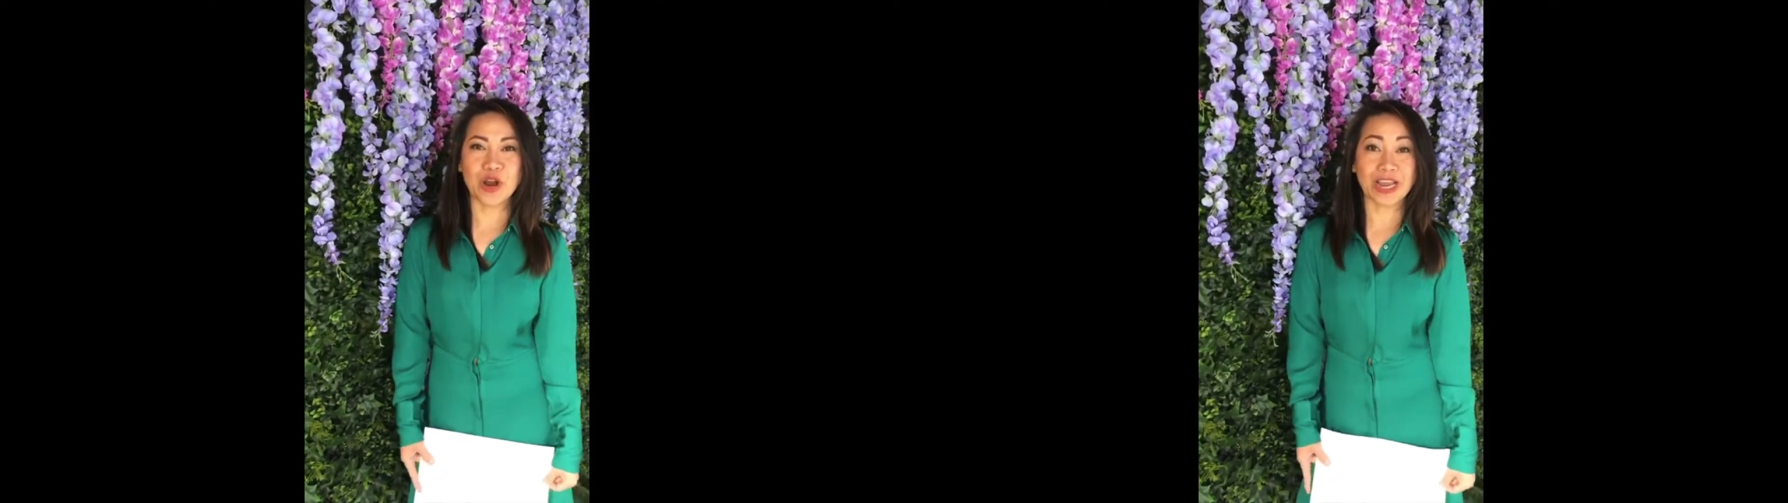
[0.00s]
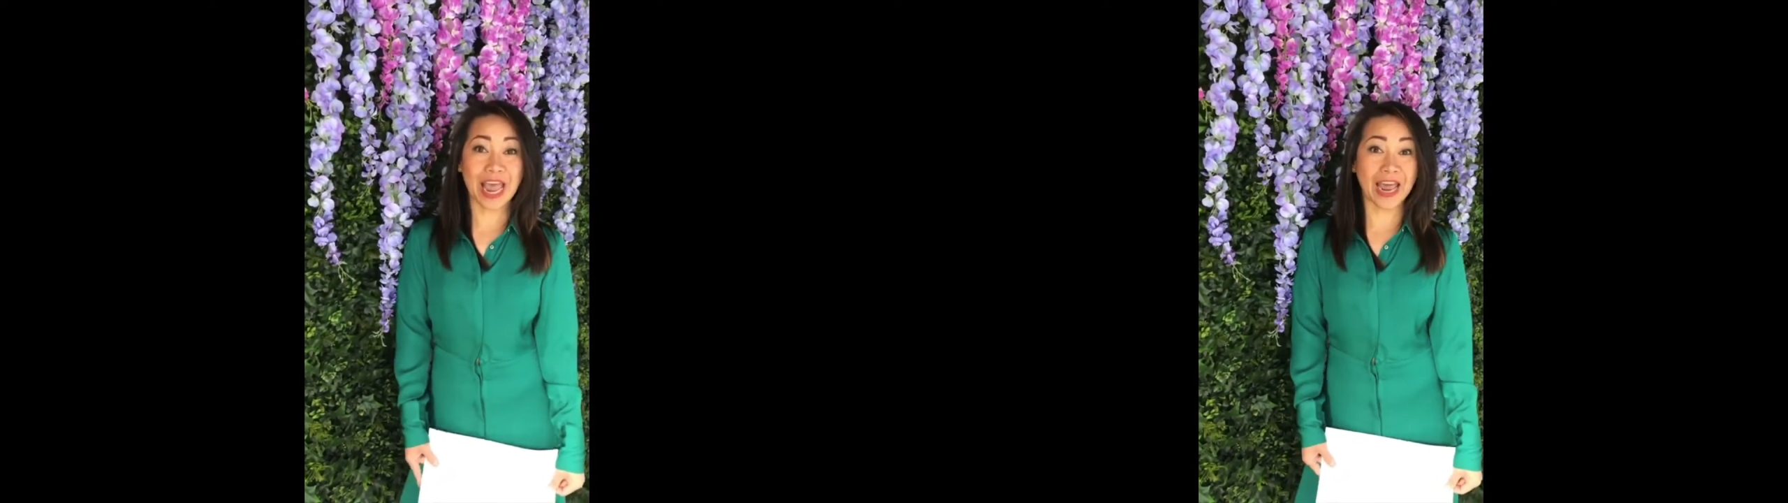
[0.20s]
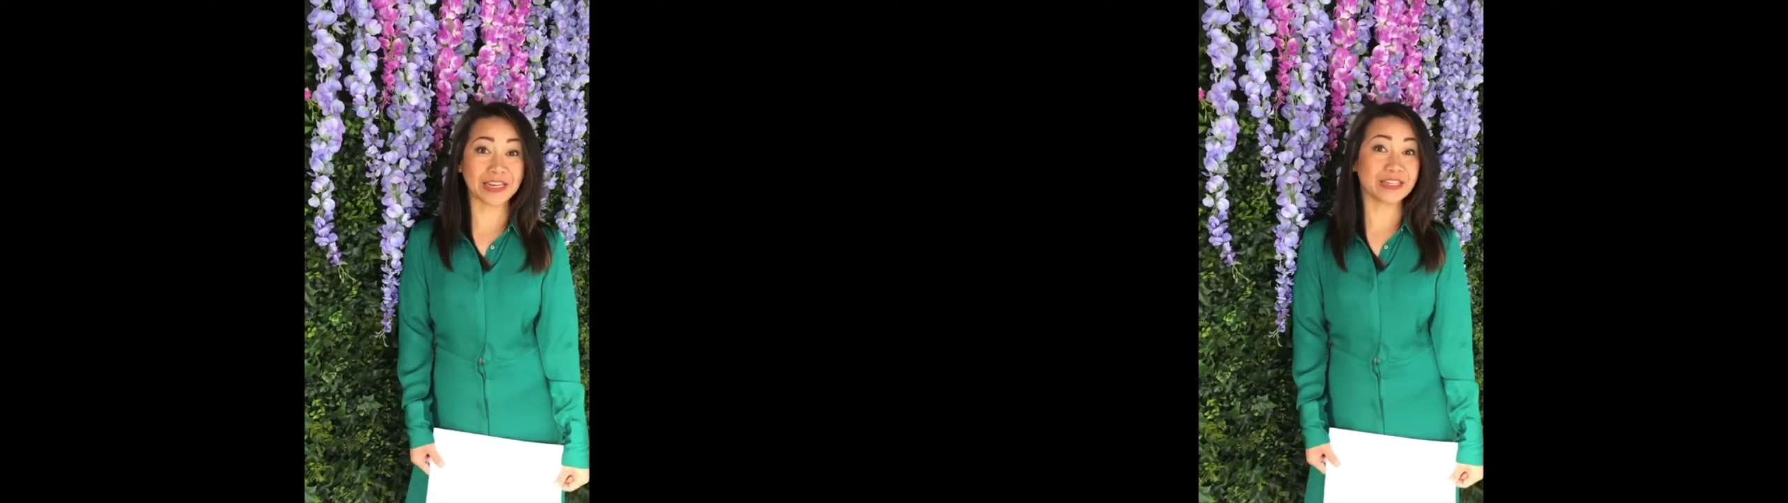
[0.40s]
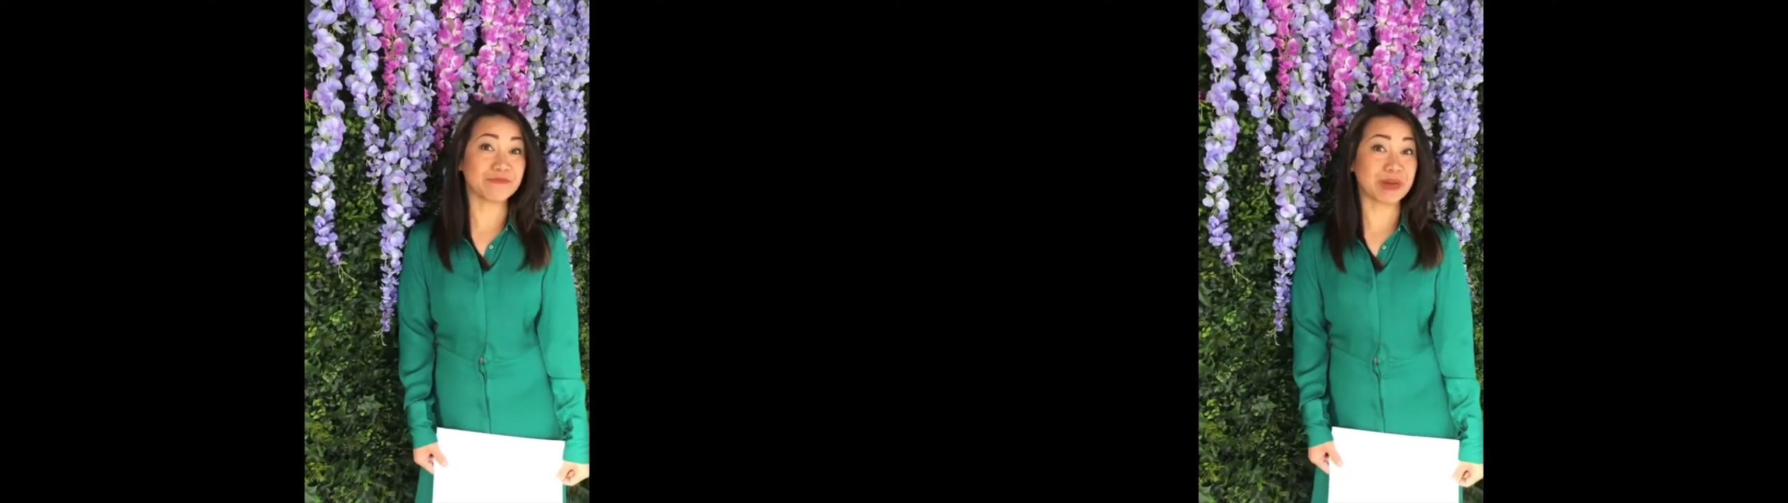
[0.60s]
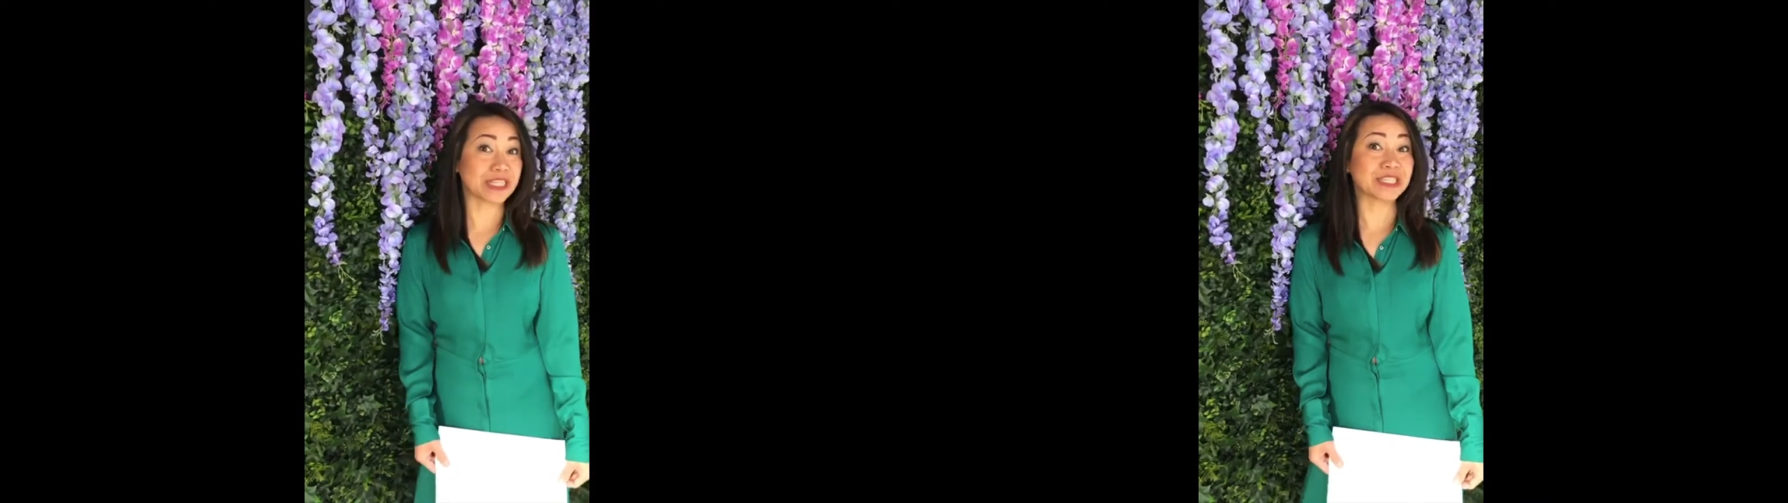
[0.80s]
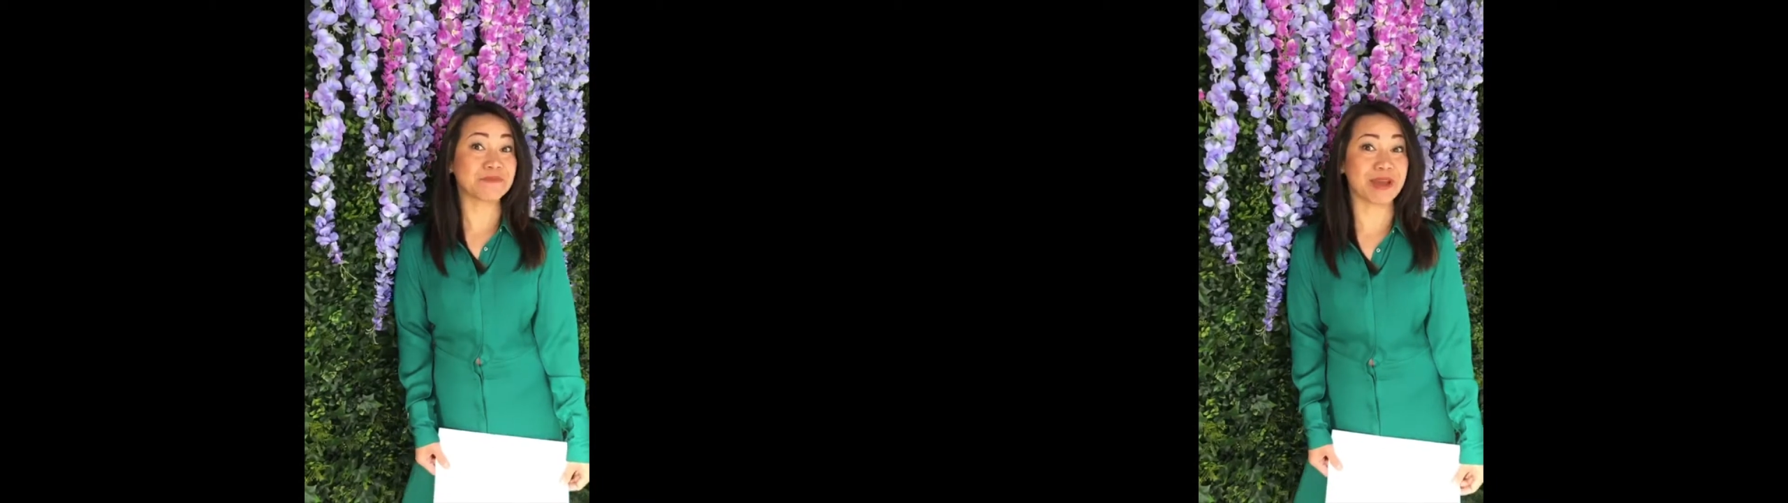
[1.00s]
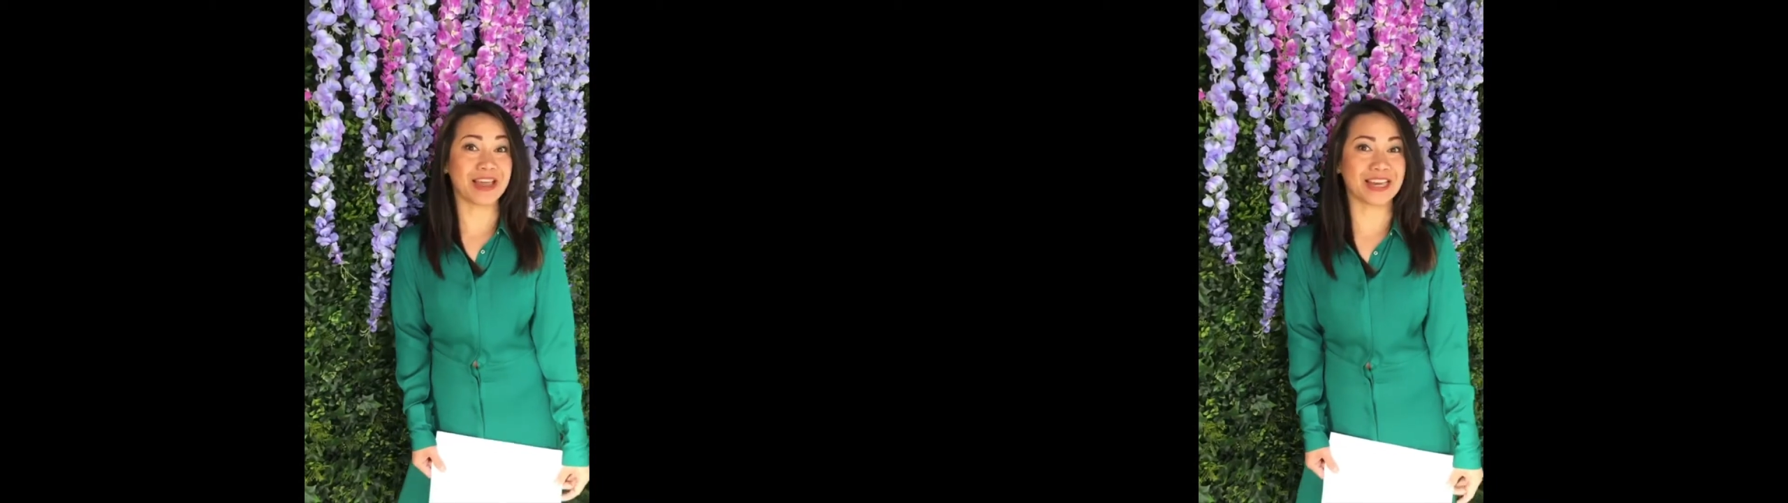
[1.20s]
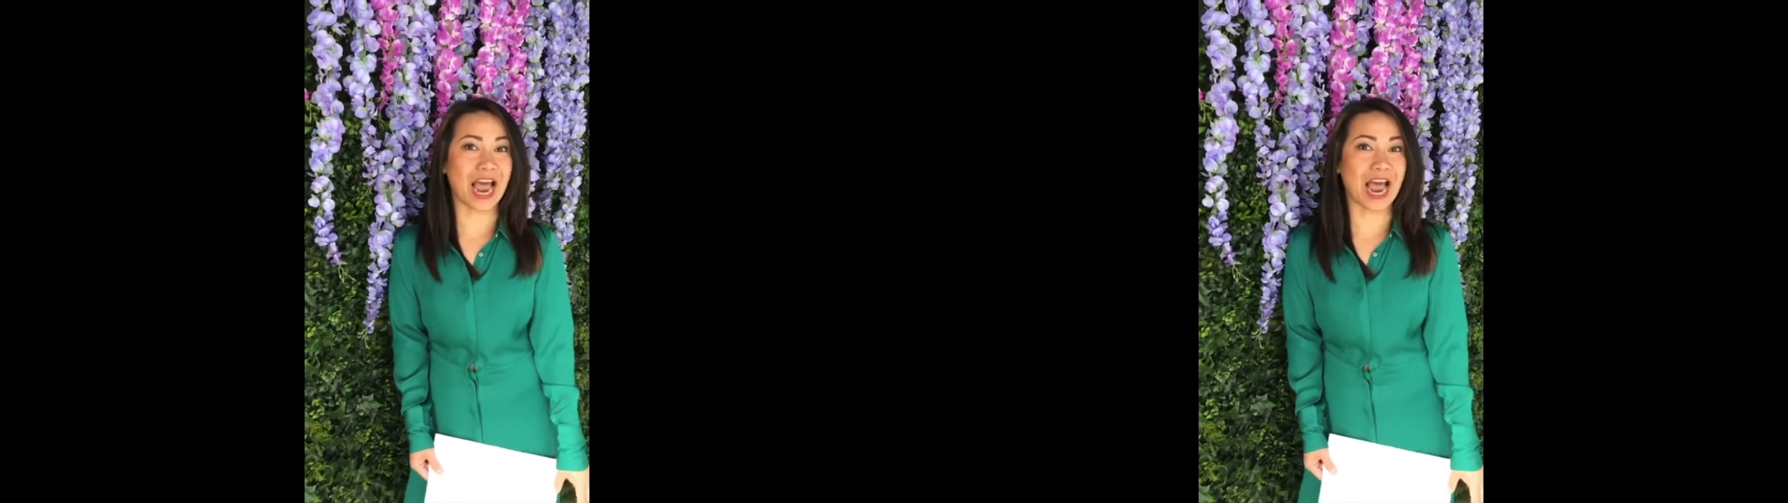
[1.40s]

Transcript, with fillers: can participate